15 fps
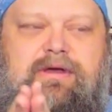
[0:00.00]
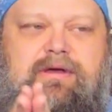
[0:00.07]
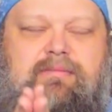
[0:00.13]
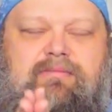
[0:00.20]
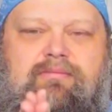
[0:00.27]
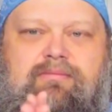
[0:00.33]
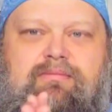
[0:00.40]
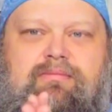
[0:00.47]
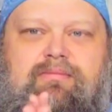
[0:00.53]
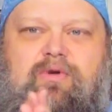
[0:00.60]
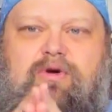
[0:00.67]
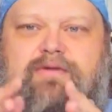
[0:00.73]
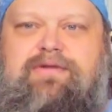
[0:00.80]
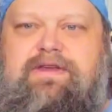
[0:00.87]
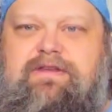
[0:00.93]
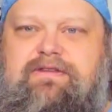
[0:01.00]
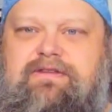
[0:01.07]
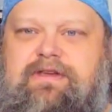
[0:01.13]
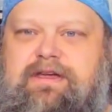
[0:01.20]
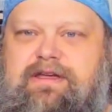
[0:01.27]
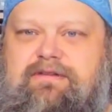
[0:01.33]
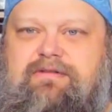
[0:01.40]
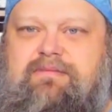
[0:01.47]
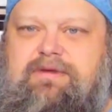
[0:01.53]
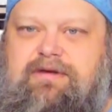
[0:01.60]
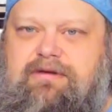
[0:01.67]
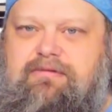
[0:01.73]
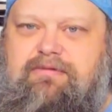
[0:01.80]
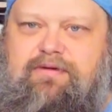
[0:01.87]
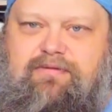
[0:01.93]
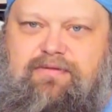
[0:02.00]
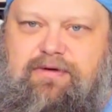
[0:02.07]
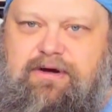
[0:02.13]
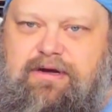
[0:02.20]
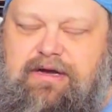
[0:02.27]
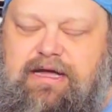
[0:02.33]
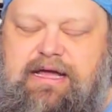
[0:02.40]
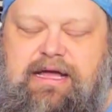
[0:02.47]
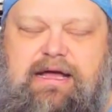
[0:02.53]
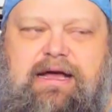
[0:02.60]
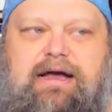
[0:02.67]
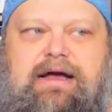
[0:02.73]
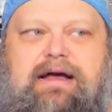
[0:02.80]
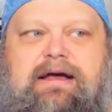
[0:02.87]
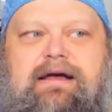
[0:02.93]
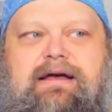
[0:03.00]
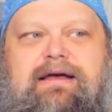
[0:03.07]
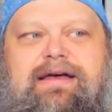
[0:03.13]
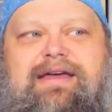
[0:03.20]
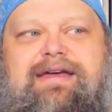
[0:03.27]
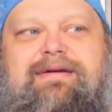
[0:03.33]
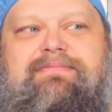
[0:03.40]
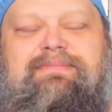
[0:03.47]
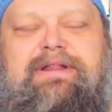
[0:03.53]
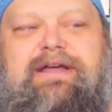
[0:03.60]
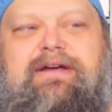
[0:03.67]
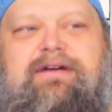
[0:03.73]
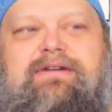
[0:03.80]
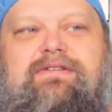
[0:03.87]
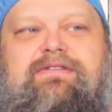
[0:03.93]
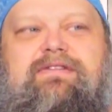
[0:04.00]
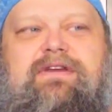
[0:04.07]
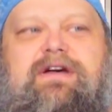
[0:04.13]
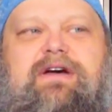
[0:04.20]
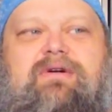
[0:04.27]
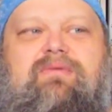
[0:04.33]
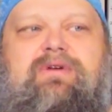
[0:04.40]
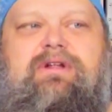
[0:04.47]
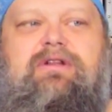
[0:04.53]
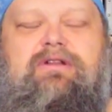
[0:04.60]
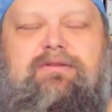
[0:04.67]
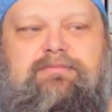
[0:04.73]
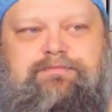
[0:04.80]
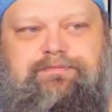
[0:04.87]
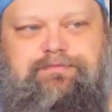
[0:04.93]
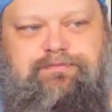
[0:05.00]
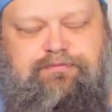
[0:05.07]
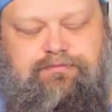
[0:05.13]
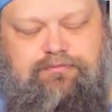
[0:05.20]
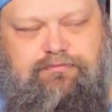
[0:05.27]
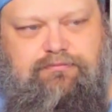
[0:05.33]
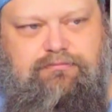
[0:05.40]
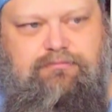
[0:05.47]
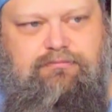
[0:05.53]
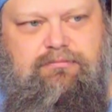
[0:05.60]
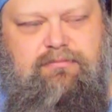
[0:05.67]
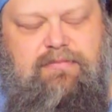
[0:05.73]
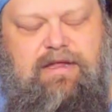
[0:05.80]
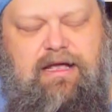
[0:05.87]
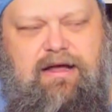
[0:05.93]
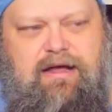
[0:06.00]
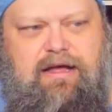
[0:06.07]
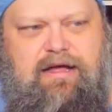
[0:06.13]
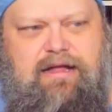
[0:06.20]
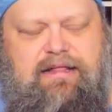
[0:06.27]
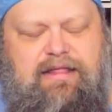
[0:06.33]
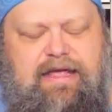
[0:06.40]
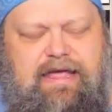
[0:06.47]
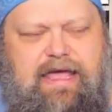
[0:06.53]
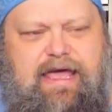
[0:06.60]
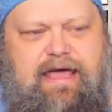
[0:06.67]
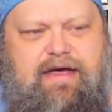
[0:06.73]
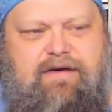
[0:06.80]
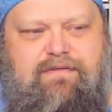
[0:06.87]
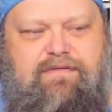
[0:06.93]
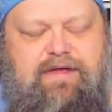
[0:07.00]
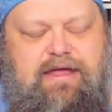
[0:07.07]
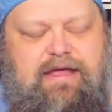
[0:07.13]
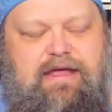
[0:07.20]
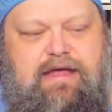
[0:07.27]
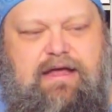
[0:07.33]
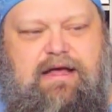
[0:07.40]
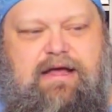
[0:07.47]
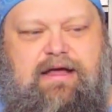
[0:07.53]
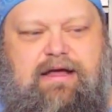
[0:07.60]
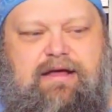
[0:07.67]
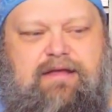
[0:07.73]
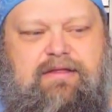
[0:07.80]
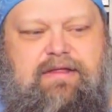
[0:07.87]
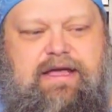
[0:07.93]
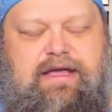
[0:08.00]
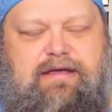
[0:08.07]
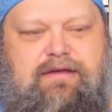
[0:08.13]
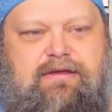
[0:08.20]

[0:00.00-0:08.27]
Morpheus, I guess would be a good word for it. Players will like have like